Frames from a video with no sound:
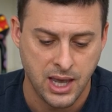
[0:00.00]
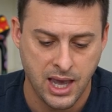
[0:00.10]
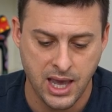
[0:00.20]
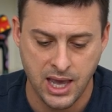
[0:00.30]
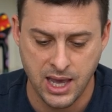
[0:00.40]

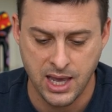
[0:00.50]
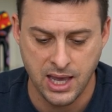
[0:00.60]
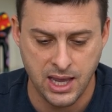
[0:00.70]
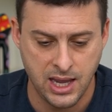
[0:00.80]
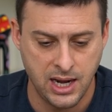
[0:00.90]

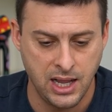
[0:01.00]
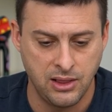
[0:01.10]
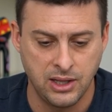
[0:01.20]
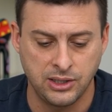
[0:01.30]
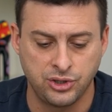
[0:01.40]
and
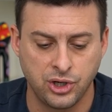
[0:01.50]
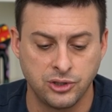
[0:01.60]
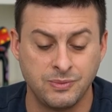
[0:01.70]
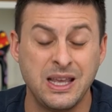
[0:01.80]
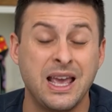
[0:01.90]
this
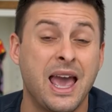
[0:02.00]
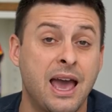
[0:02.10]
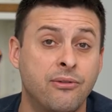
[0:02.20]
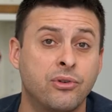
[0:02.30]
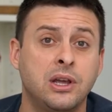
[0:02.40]
shows me
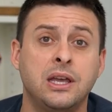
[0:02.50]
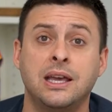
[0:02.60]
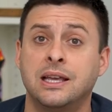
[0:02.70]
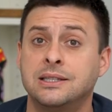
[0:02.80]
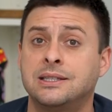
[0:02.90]
every
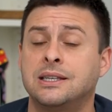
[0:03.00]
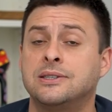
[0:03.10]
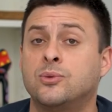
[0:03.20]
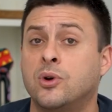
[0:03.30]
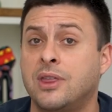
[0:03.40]

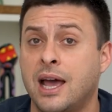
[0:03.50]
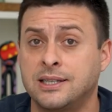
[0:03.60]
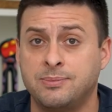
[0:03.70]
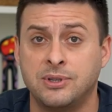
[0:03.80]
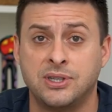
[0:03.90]
instance where that
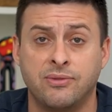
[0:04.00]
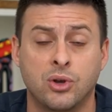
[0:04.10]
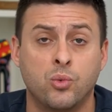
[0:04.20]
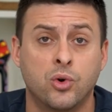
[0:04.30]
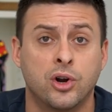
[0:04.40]

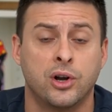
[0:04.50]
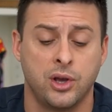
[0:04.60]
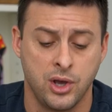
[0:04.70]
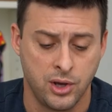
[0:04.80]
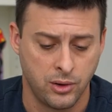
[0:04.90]
specific
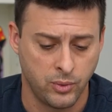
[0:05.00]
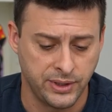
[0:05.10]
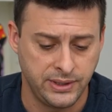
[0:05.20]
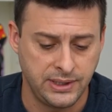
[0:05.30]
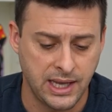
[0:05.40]
word
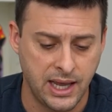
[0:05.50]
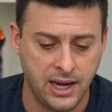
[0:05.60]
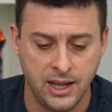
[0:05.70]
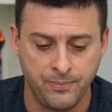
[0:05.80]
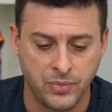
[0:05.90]
was
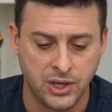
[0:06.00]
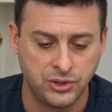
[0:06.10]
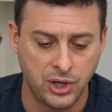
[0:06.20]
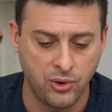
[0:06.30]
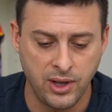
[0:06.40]
said.
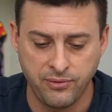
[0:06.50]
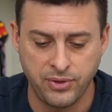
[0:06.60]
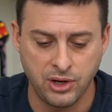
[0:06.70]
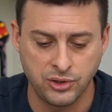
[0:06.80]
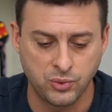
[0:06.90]
So if
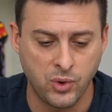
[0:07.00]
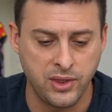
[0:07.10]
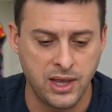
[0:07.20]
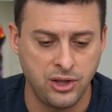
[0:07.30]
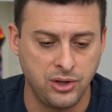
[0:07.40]
there's
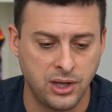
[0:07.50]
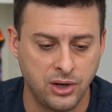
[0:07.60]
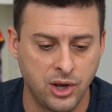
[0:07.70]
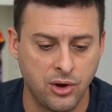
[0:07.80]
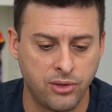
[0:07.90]
one that you
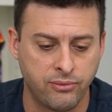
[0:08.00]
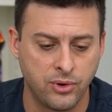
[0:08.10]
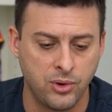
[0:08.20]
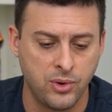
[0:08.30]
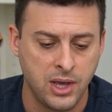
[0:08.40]
can go
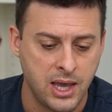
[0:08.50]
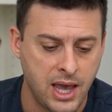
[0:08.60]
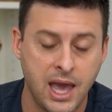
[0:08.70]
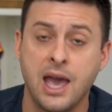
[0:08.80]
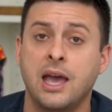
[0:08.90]
through
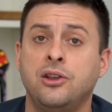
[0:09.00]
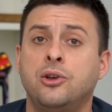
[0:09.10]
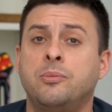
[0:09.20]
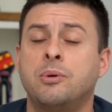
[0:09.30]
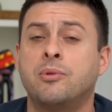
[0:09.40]
and
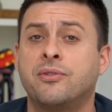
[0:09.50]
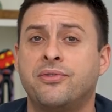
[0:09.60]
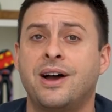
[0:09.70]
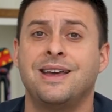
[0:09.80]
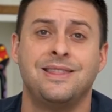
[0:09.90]
you'll be able to
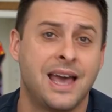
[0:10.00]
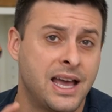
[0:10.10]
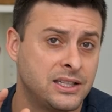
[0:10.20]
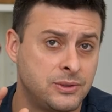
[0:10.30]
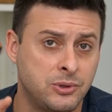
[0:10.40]
find
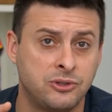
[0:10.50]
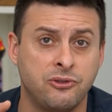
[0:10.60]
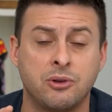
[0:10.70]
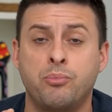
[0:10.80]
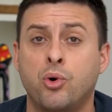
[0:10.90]
that
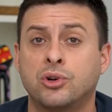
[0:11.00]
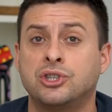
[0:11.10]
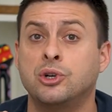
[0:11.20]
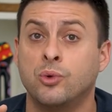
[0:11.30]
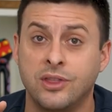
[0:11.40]
specific
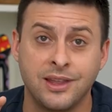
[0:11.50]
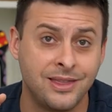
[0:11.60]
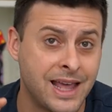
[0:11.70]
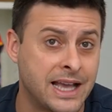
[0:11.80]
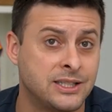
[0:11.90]
portion
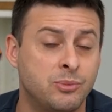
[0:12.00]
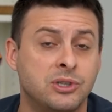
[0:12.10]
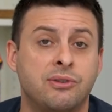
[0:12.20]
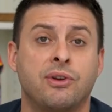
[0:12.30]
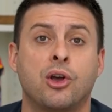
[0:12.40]
within that
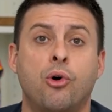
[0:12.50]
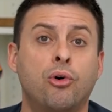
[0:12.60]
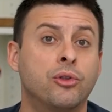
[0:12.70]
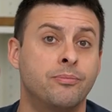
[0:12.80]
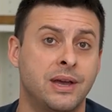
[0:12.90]
specific
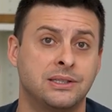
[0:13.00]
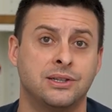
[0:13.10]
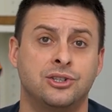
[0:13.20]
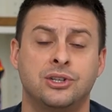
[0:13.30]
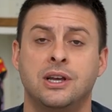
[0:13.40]
old
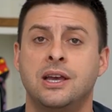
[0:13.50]
message